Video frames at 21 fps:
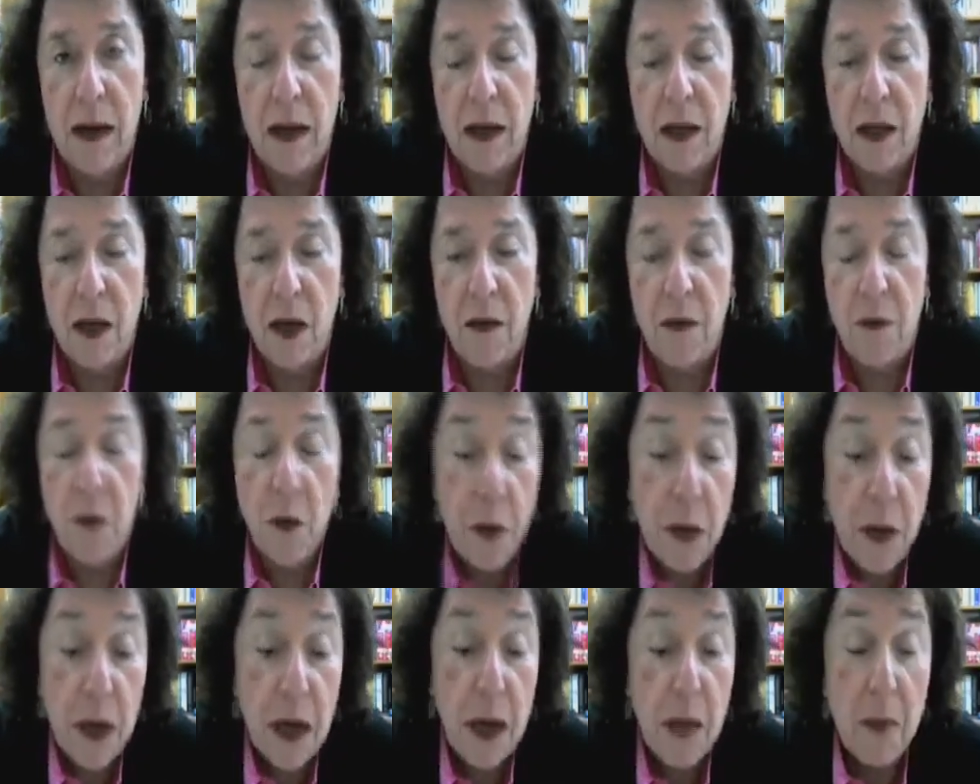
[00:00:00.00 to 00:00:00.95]
So if you
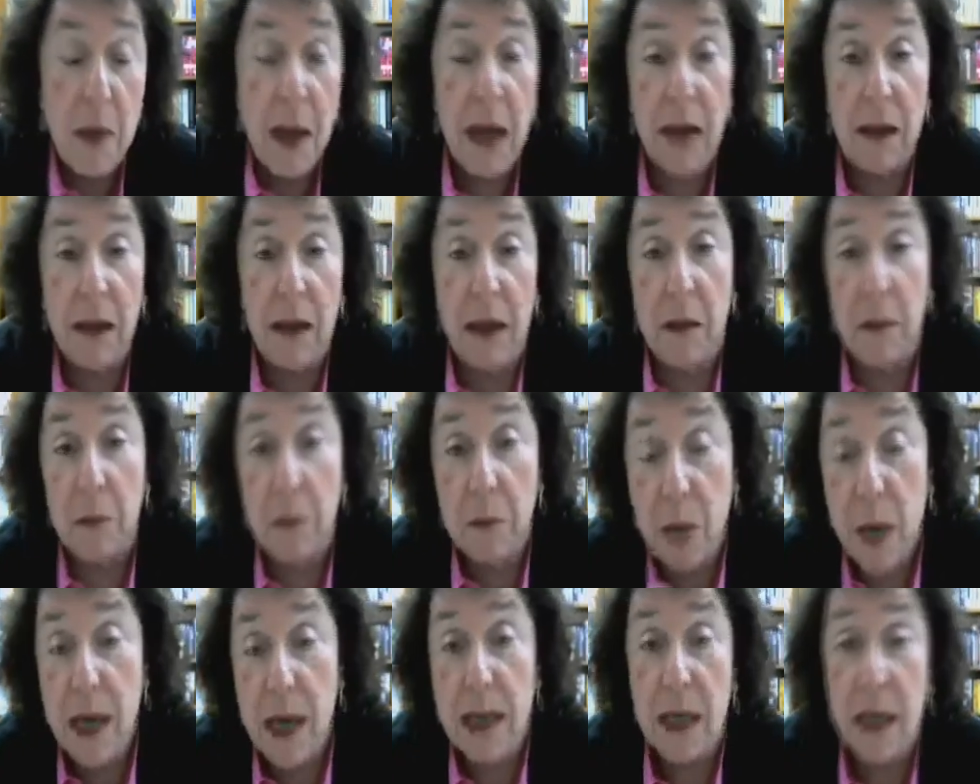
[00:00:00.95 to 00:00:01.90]
think about the
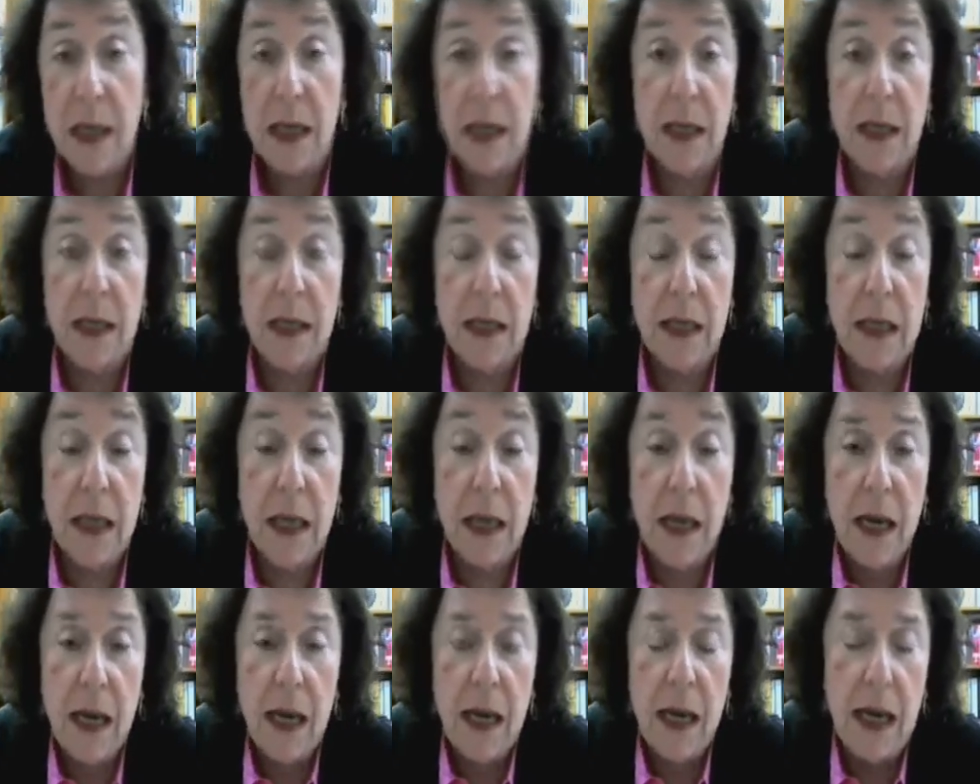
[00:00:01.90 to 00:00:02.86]
President's
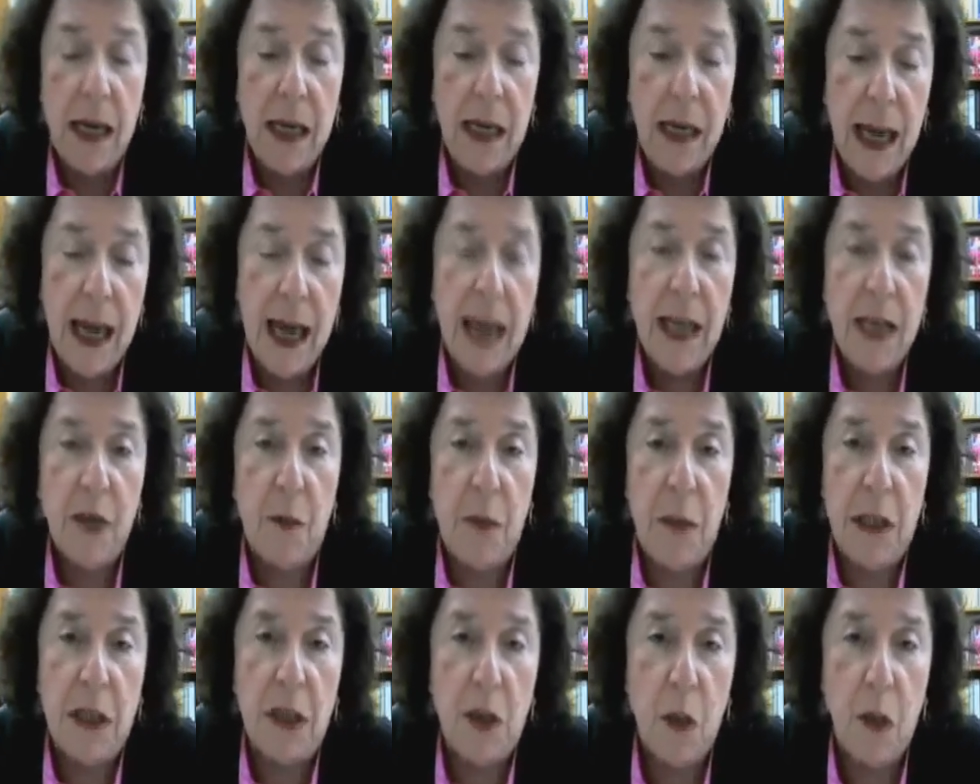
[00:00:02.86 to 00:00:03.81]

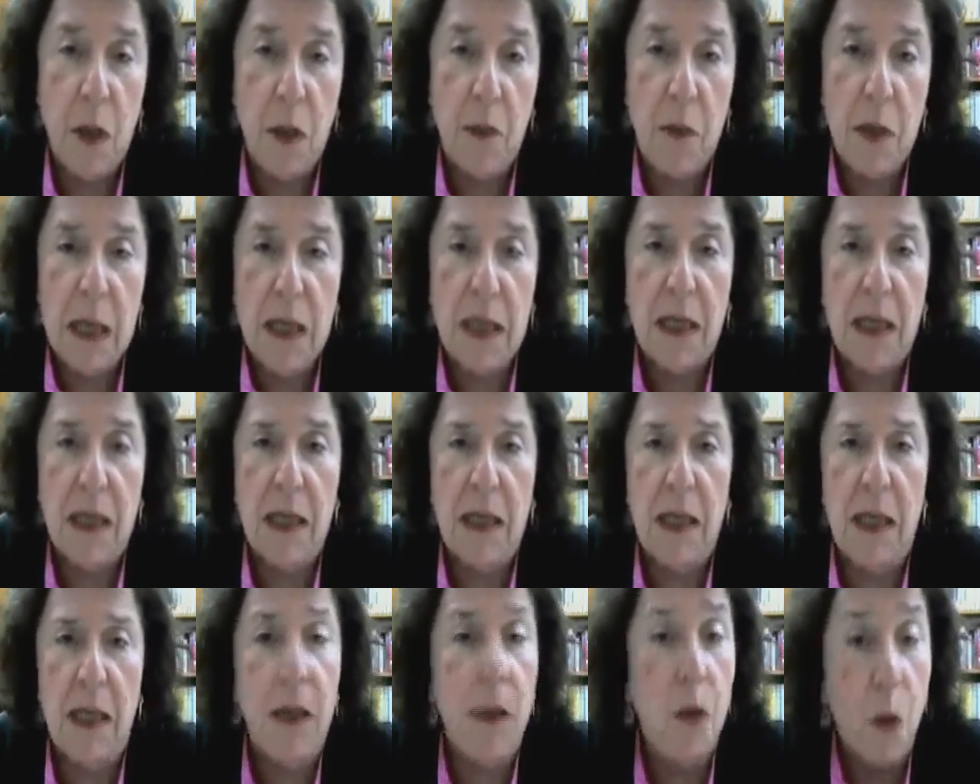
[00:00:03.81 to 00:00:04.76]
engagements with
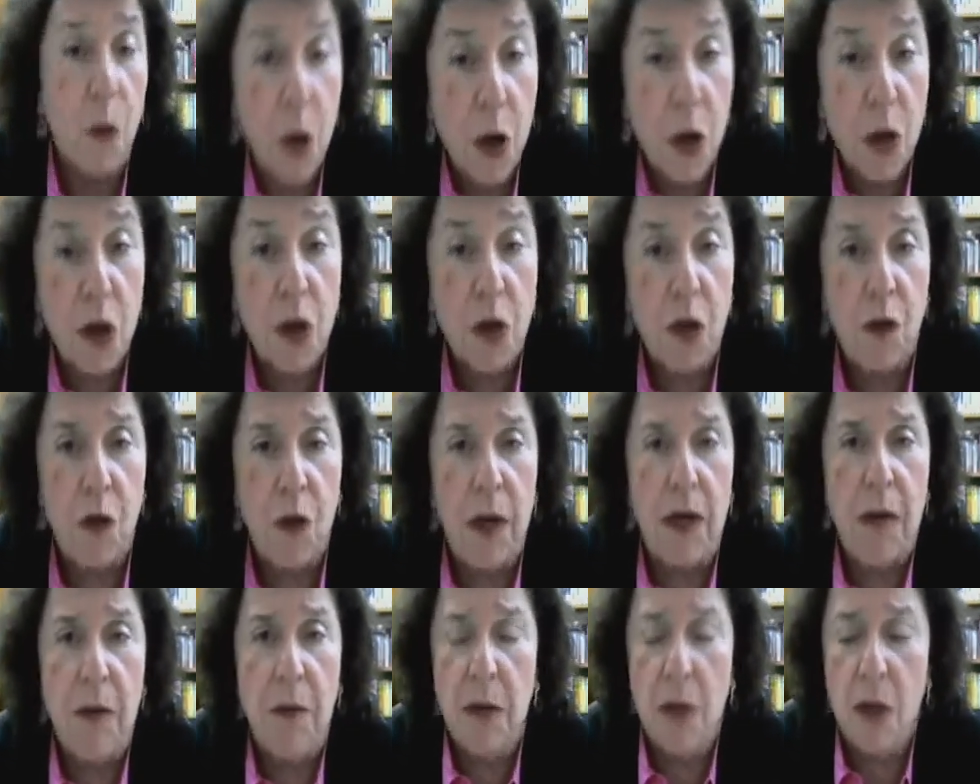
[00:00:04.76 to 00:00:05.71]
business in the work
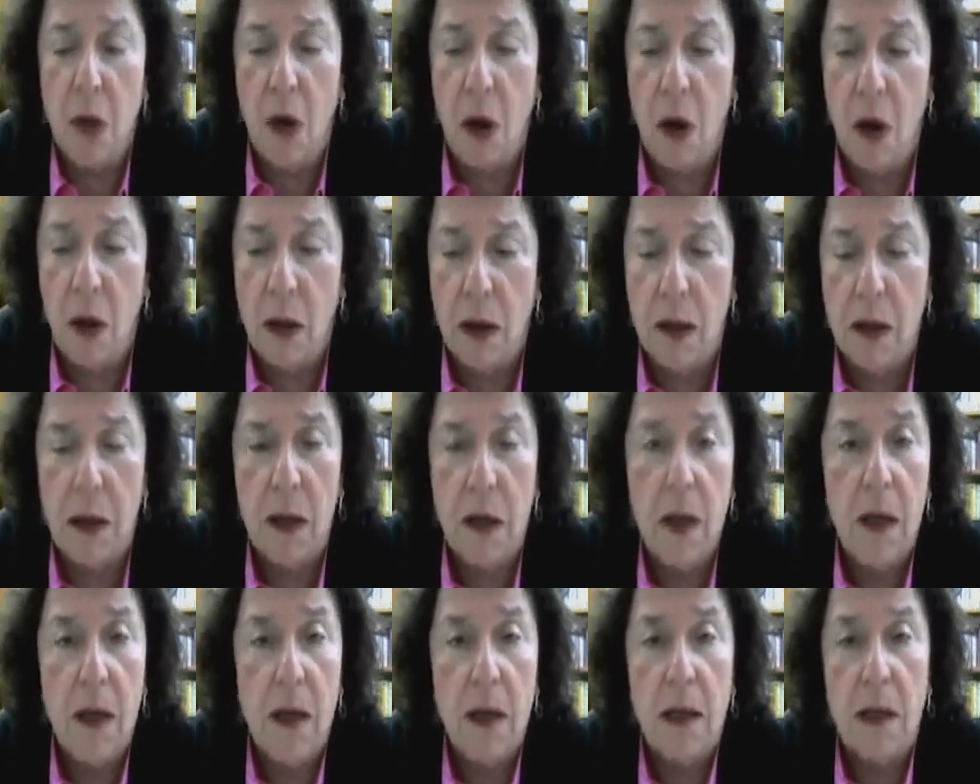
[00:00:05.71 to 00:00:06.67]
streams on
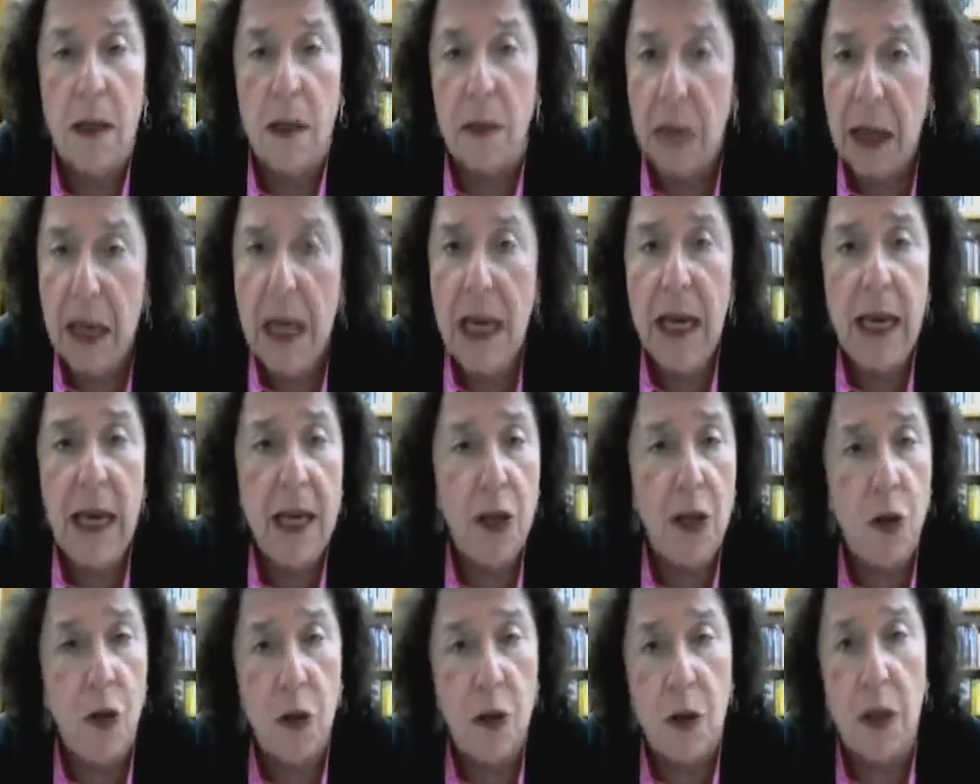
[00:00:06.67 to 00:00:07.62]
some key
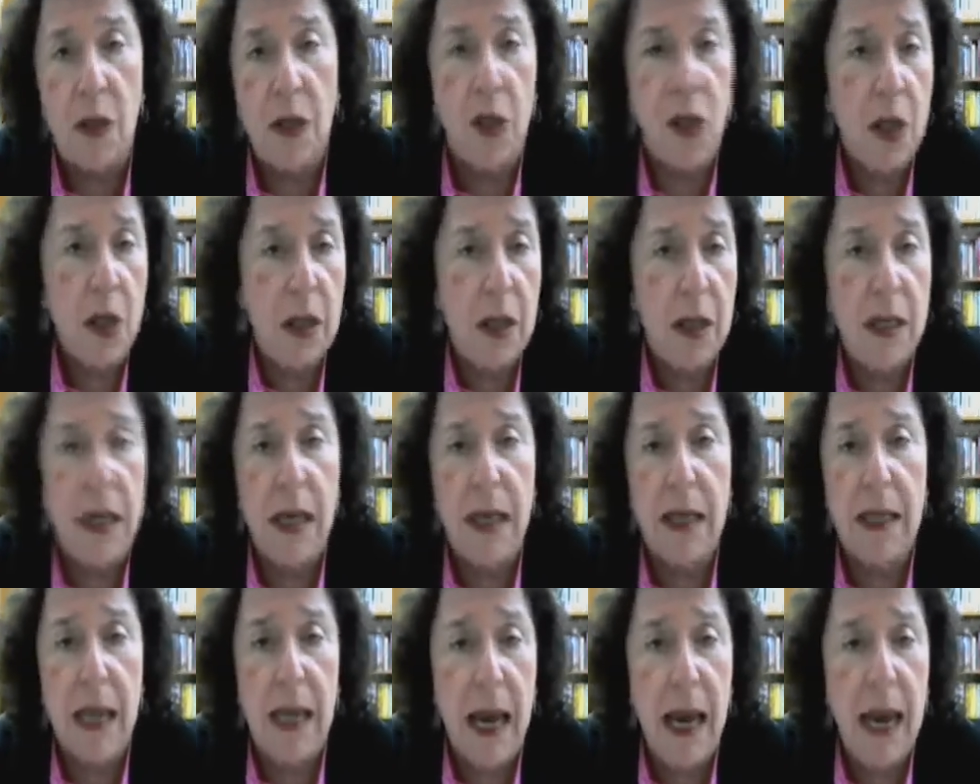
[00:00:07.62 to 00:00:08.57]
issues,
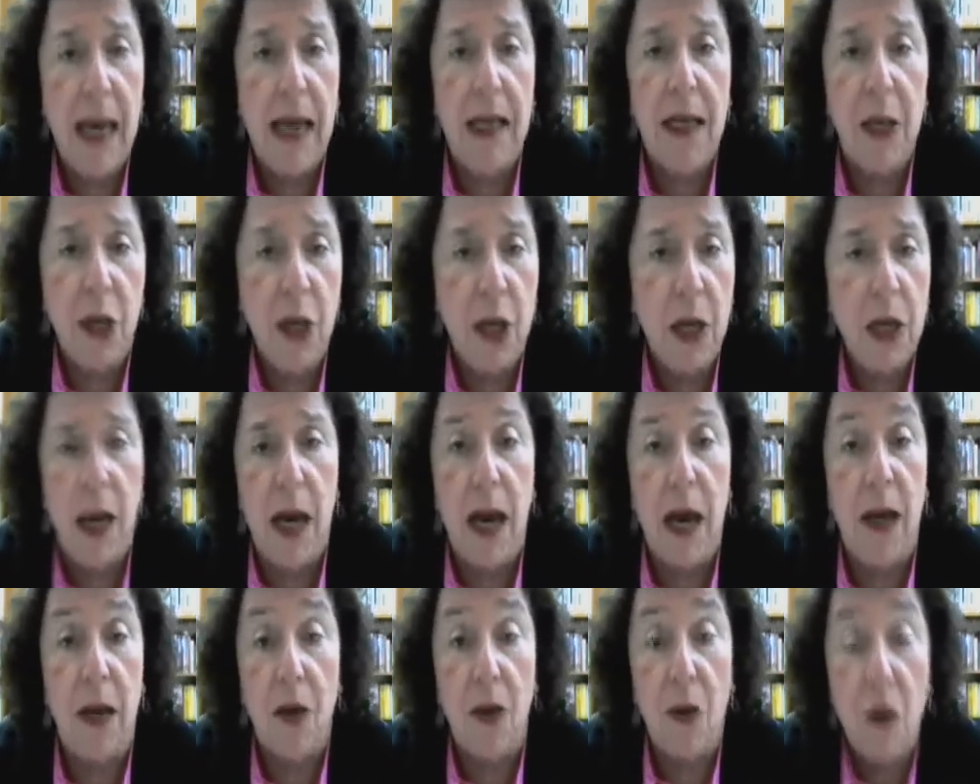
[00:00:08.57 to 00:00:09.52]
logistics, energy,
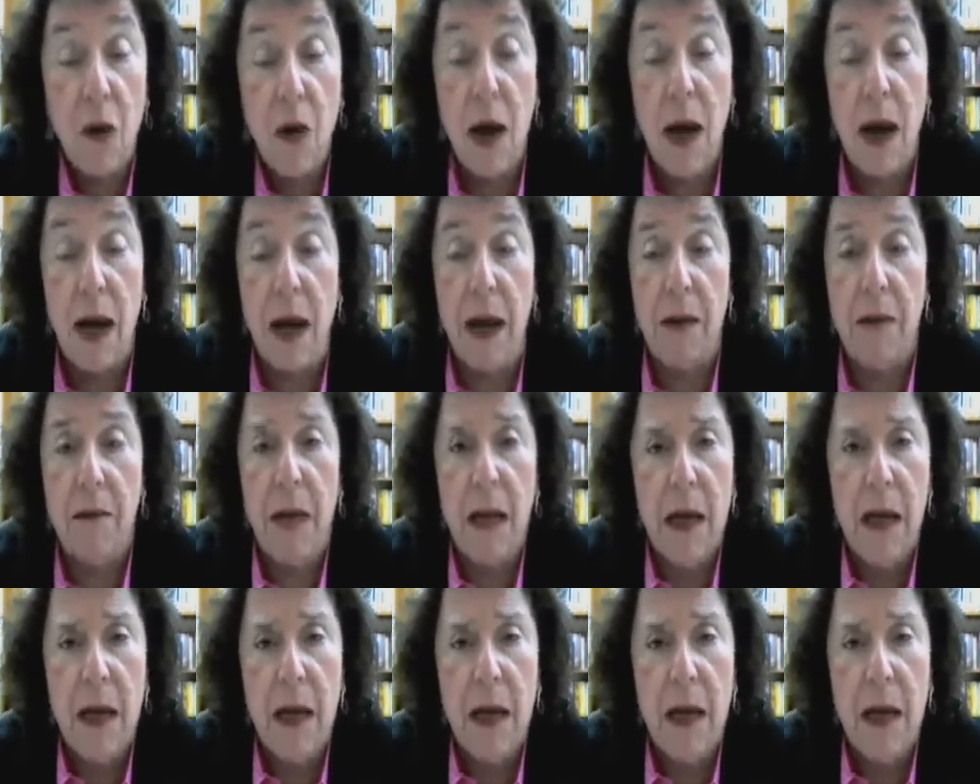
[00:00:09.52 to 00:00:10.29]
and crime,